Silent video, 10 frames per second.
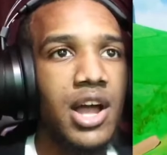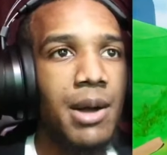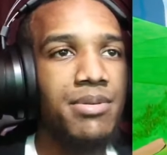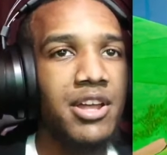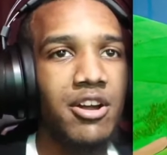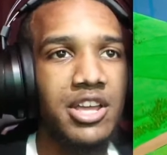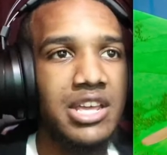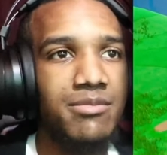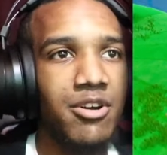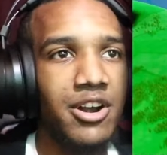I'm playing on
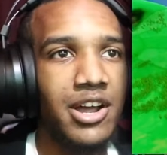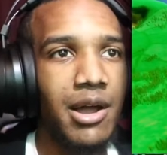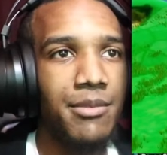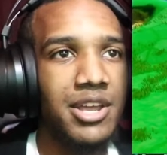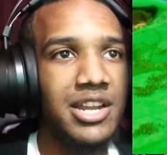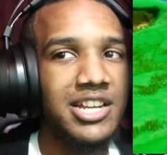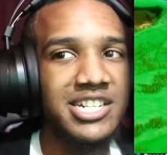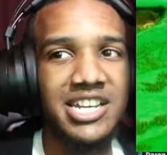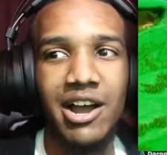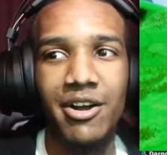keyboard. I mean, let's
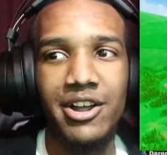see how it